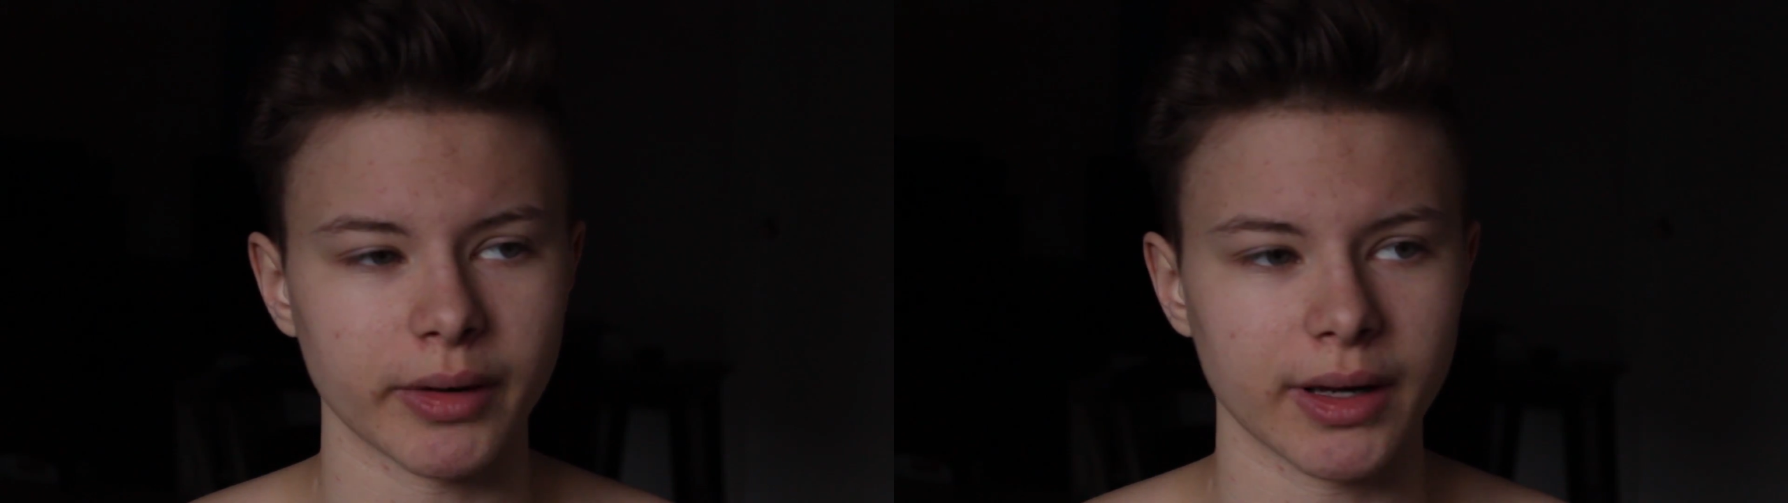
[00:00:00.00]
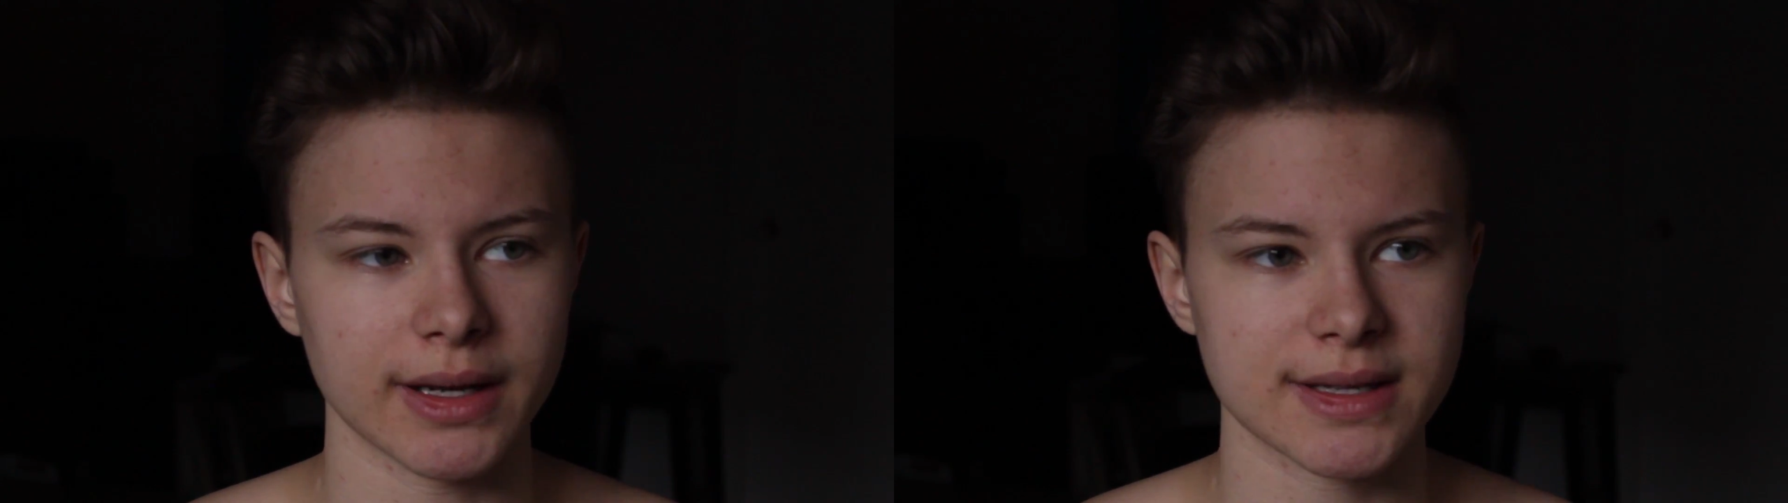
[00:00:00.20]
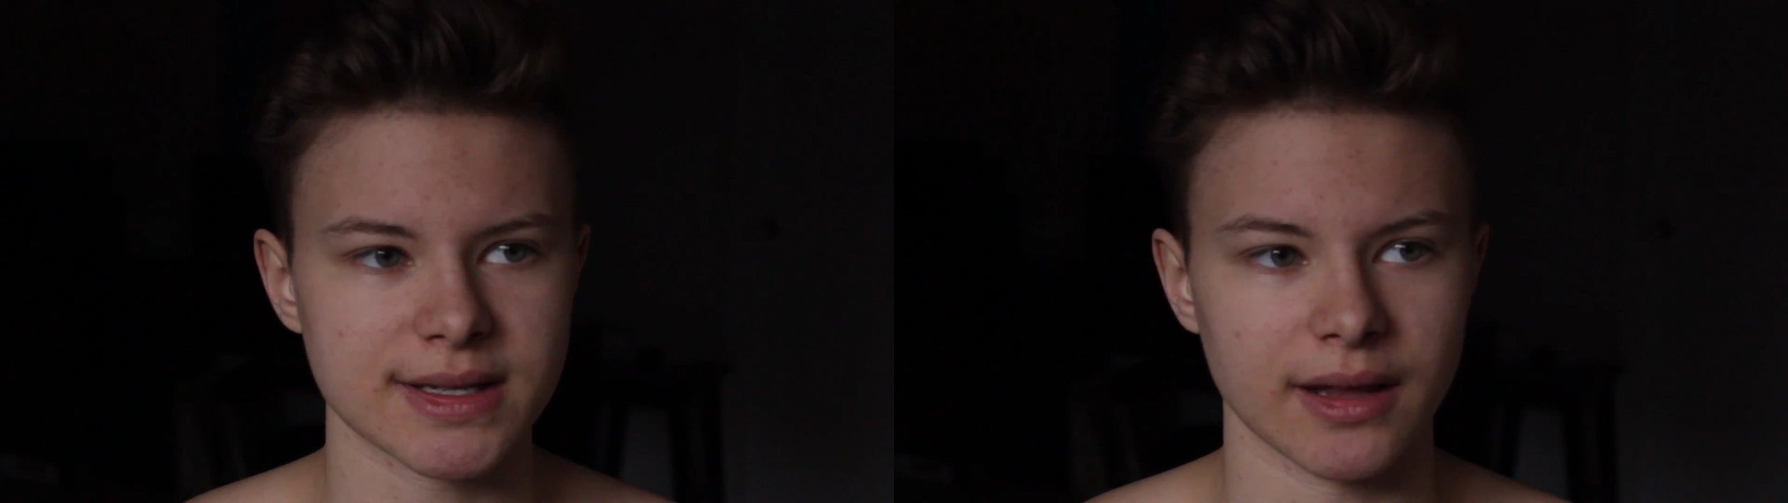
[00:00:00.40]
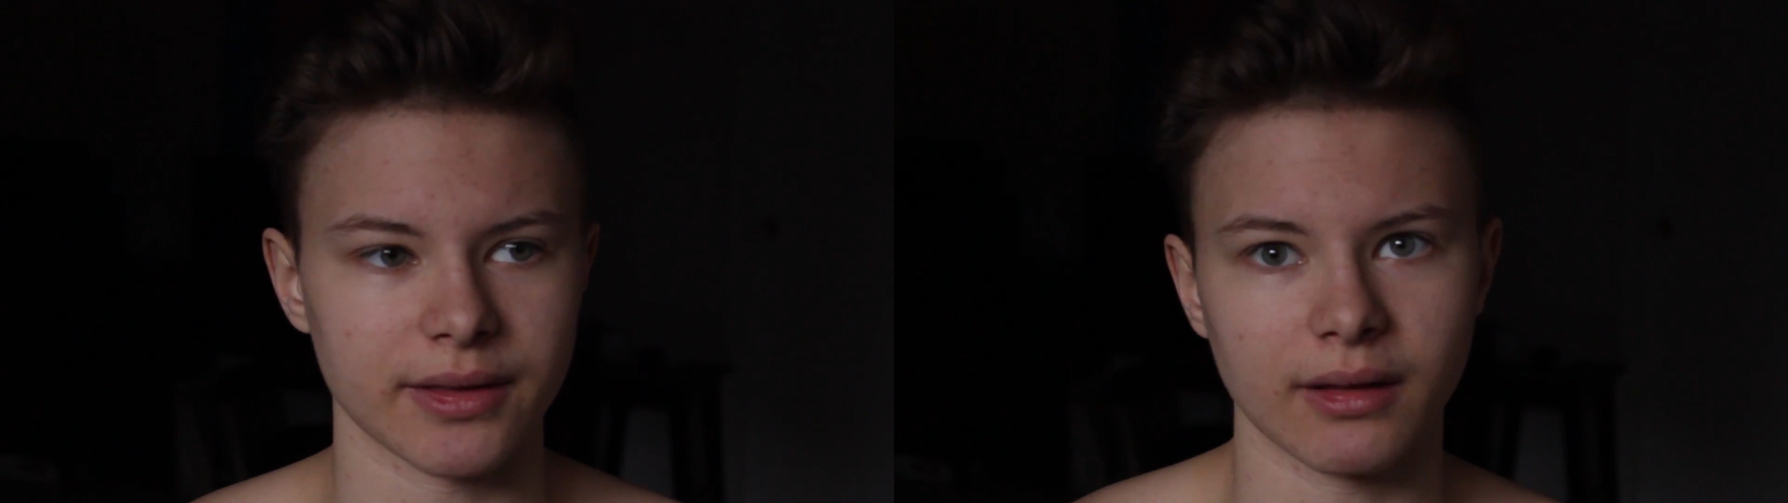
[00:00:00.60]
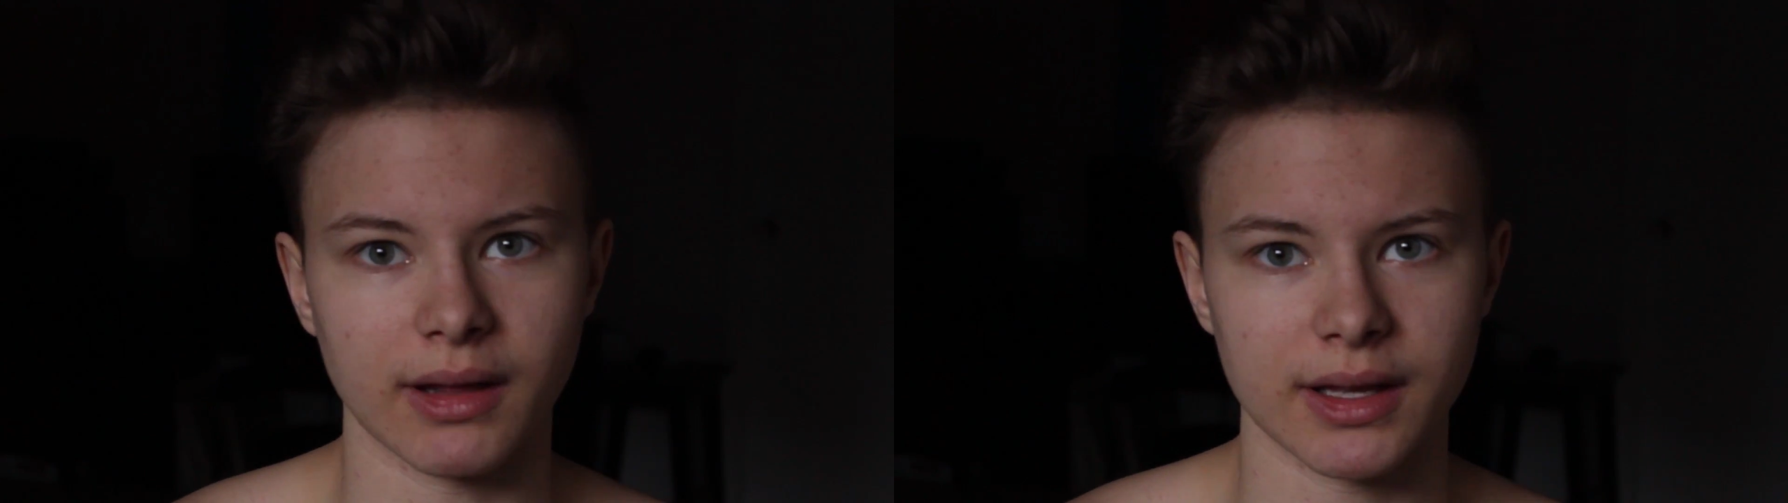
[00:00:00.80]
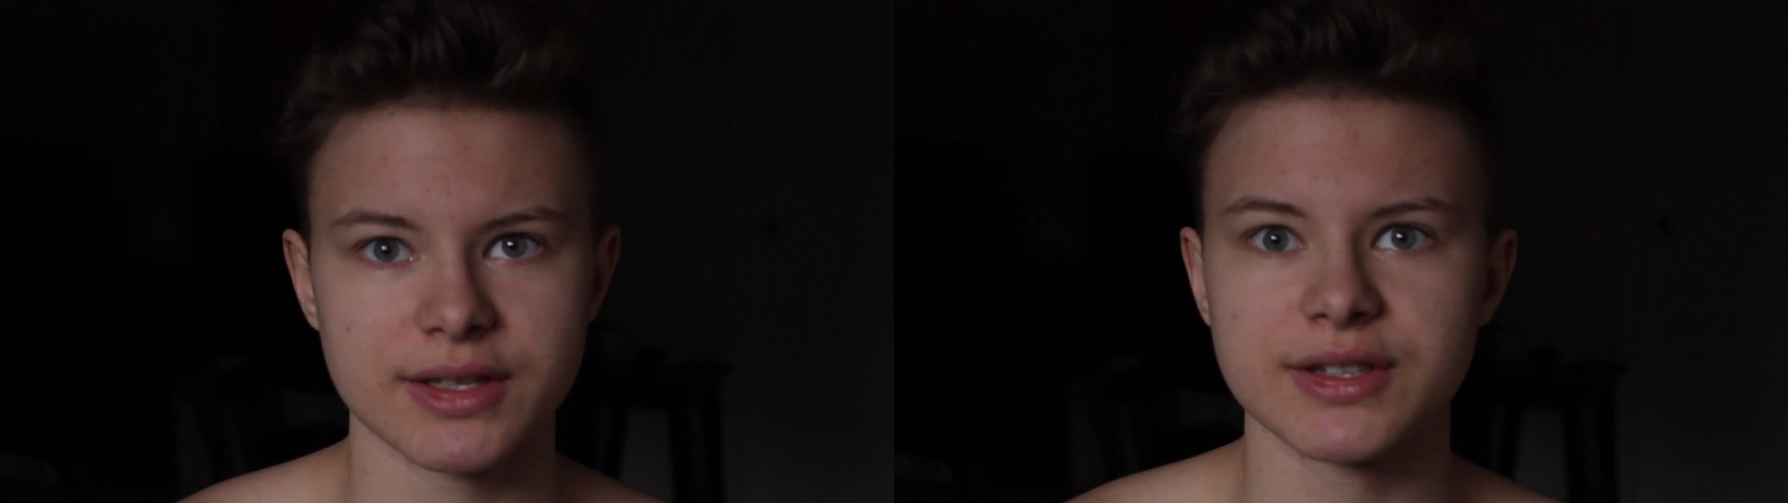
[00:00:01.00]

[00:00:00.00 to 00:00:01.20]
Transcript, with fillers: but it's nothing like